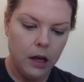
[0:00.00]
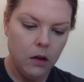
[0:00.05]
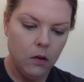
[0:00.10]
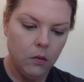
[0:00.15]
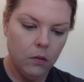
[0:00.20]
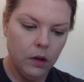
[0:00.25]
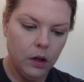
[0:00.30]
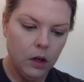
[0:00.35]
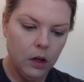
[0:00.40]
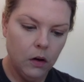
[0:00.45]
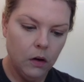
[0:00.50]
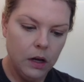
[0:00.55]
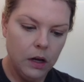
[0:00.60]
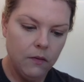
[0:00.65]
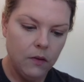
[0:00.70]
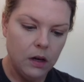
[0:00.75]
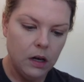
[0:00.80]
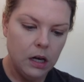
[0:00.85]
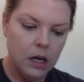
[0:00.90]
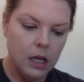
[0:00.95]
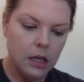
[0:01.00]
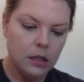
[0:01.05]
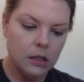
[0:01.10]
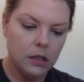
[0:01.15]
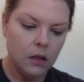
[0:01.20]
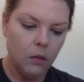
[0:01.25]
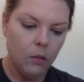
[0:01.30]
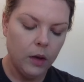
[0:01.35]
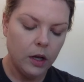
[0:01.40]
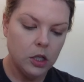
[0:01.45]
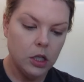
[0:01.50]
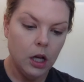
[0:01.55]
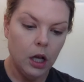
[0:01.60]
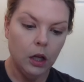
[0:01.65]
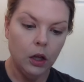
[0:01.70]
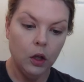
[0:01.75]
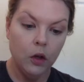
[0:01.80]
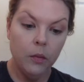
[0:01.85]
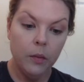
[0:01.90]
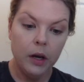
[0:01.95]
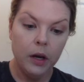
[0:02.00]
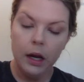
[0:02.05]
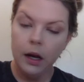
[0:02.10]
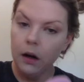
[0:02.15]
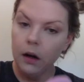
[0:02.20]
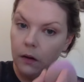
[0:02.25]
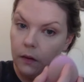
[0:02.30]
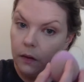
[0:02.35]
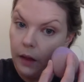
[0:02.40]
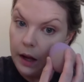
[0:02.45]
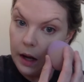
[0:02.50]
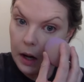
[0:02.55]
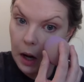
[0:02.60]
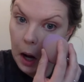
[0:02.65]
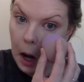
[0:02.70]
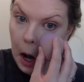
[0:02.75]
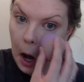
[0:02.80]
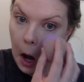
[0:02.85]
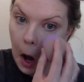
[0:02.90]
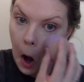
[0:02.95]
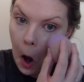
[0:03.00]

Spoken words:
you really don't even need so much illuminator later.